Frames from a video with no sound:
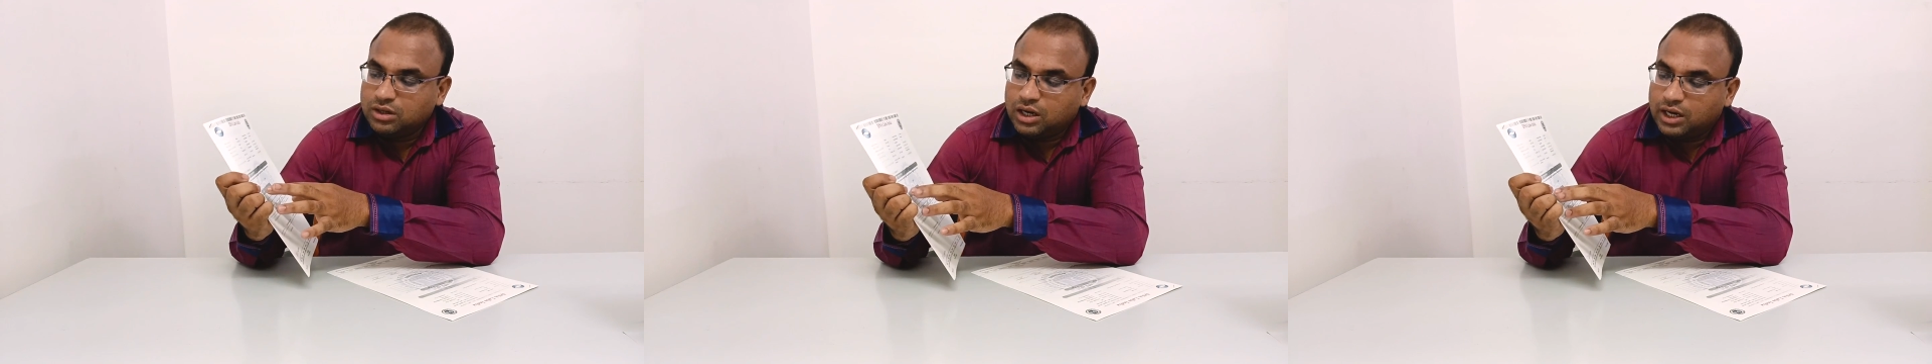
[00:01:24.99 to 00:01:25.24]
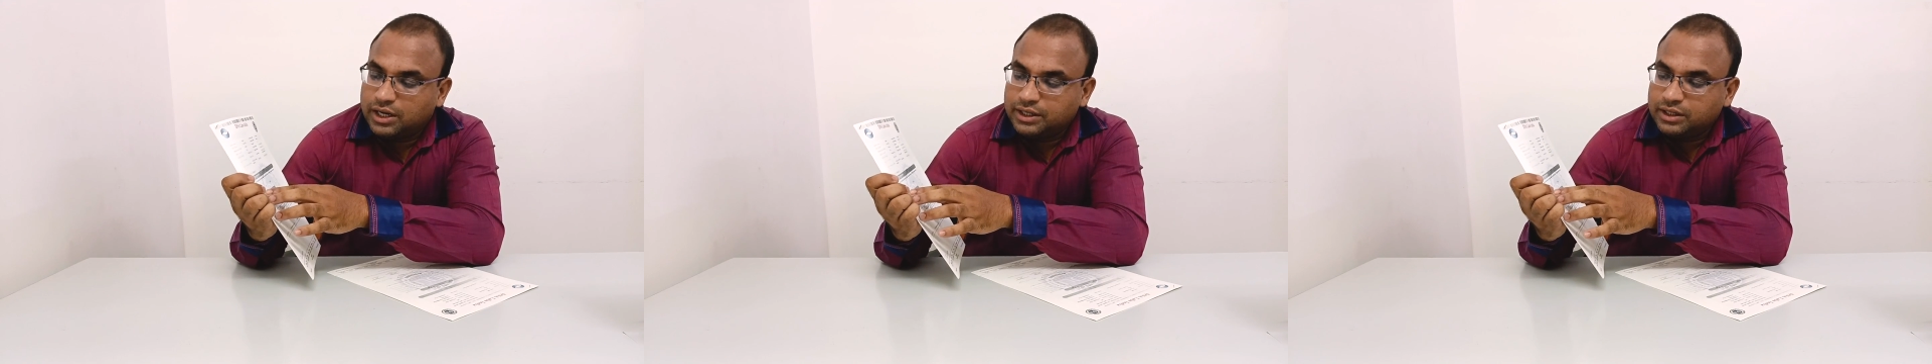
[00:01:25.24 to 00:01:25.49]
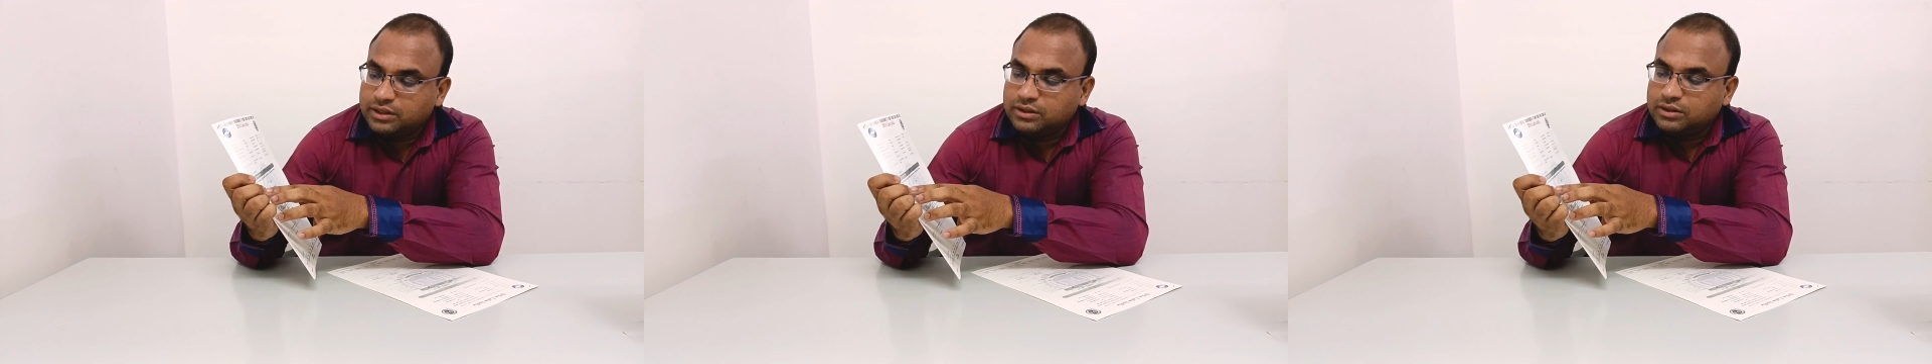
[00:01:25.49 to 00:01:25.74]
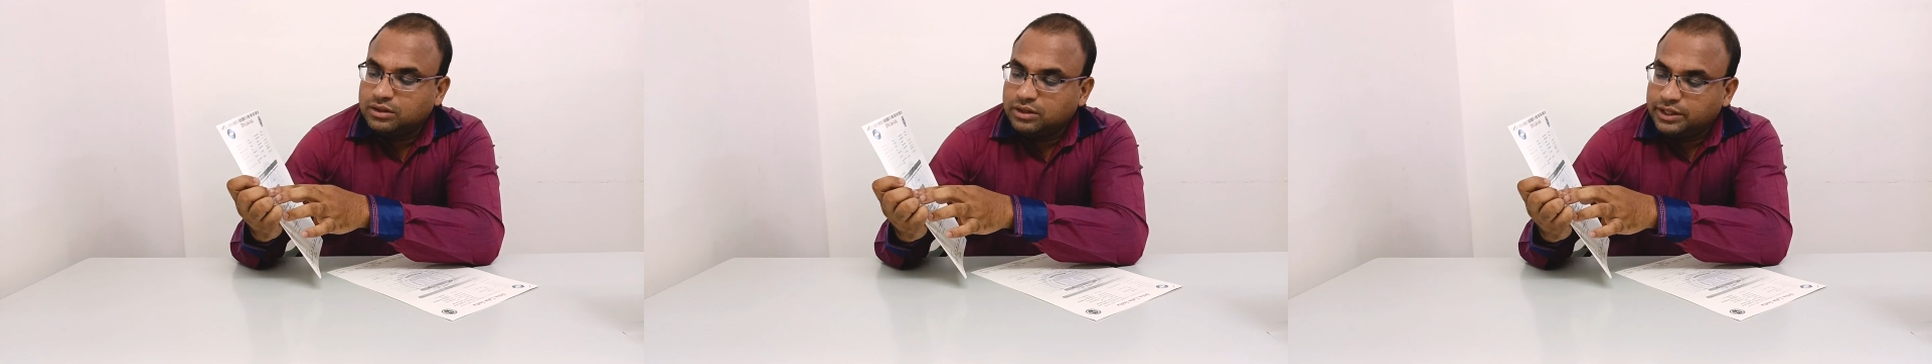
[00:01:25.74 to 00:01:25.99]
And
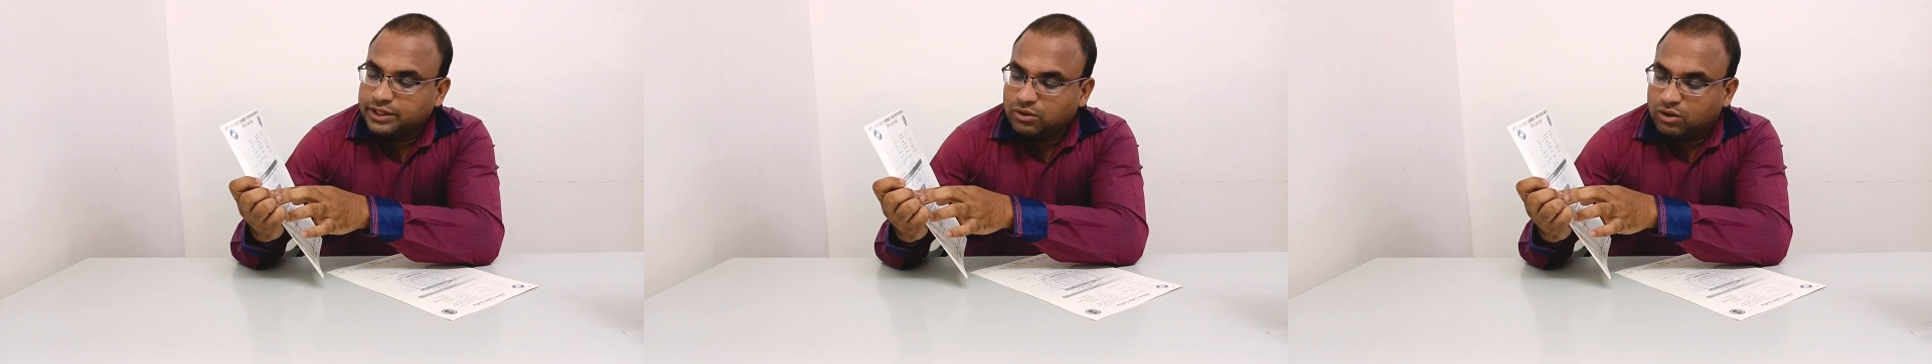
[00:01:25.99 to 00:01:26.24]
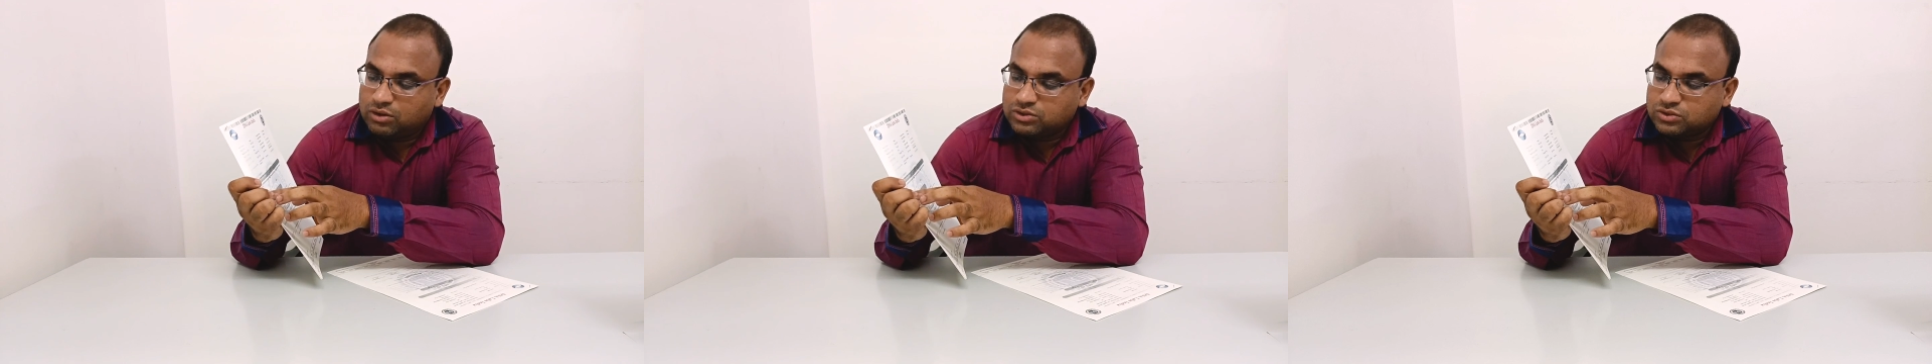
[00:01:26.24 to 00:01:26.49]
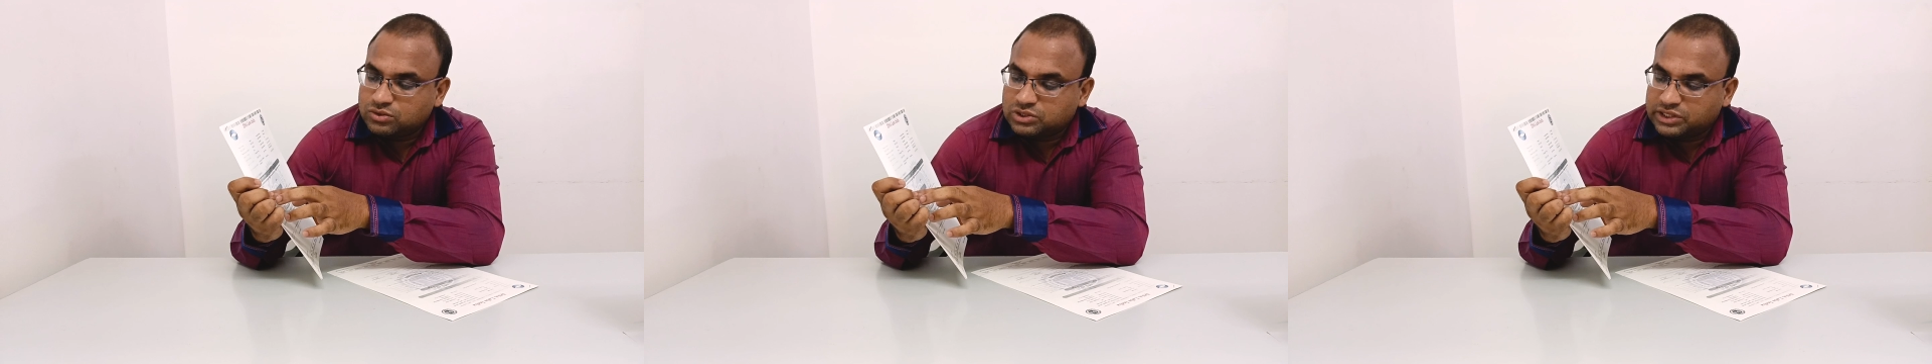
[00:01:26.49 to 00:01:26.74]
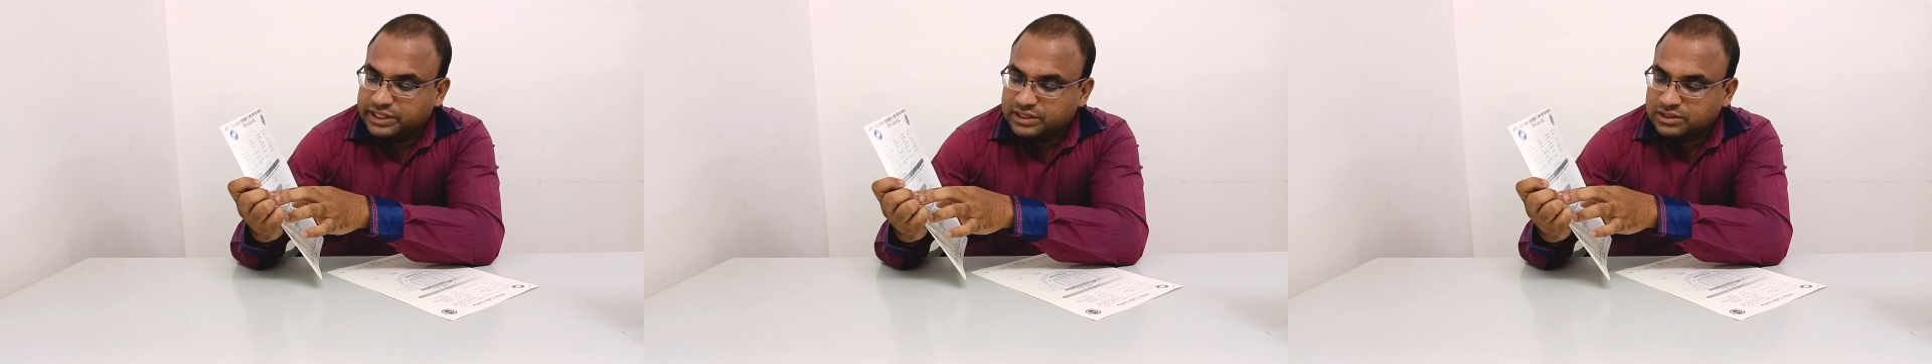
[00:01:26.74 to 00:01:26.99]
it also
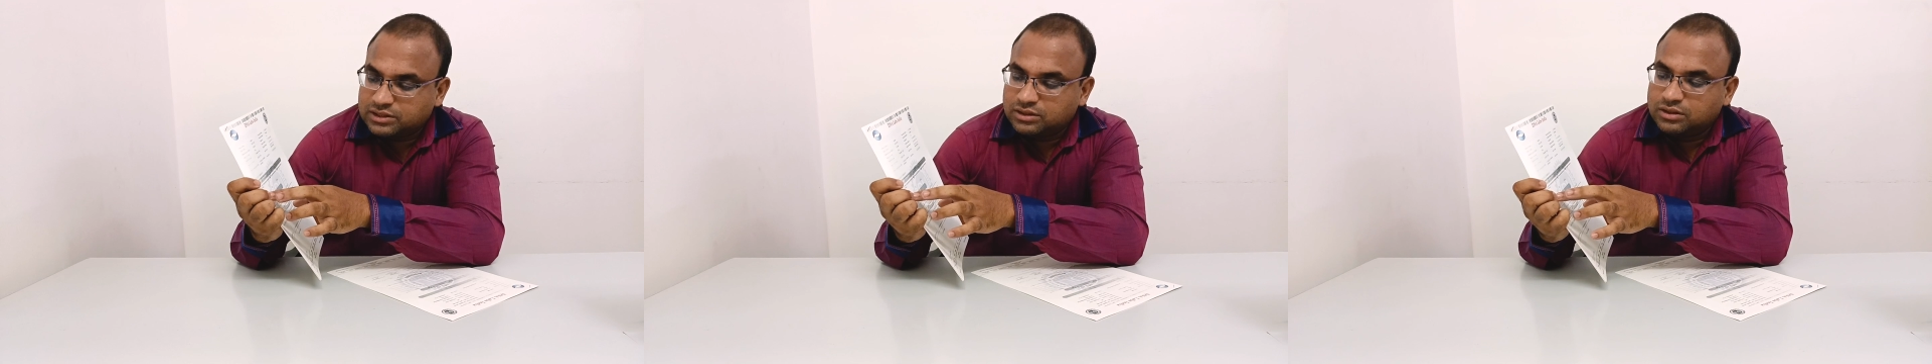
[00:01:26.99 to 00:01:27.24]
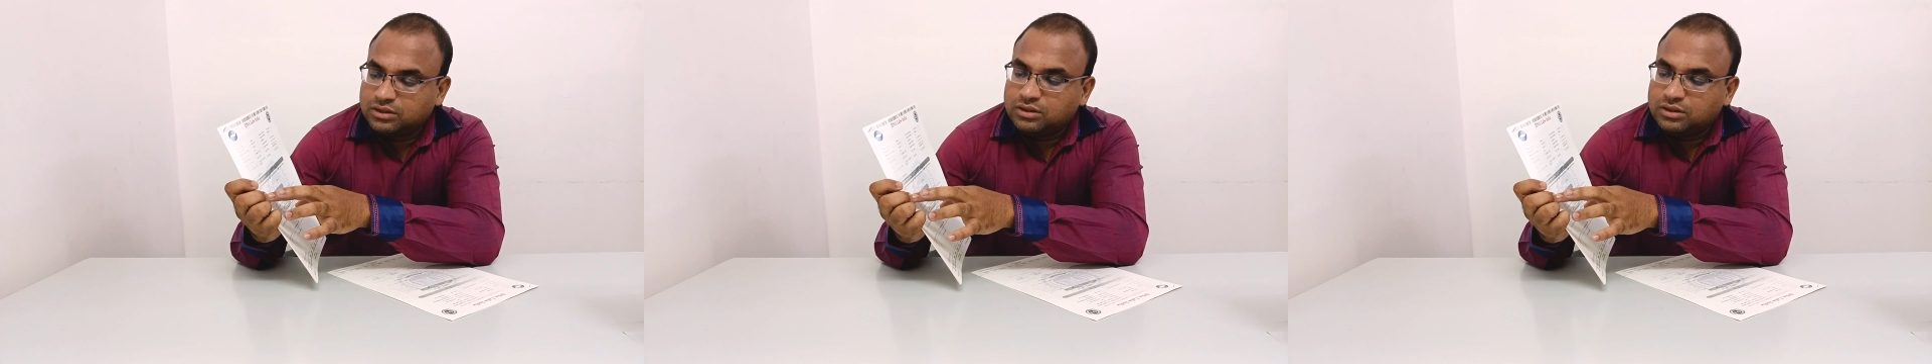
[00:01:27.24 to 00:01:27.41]
says